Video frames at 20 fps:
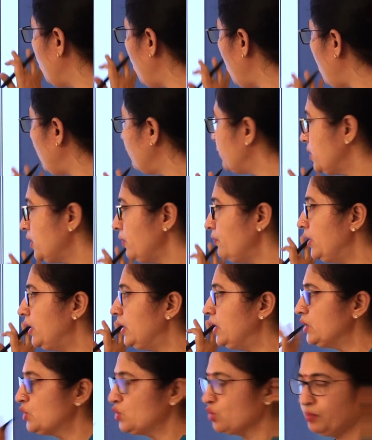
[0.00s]
of civil
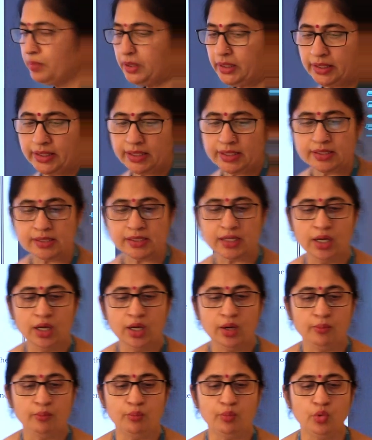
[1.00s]
disobedience
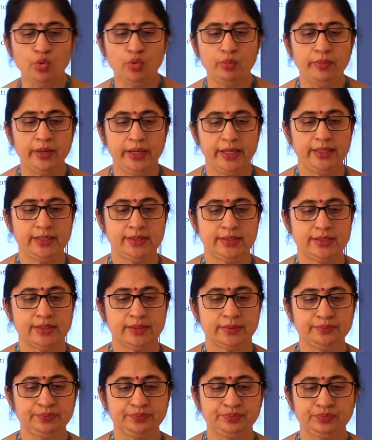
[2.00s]
movement?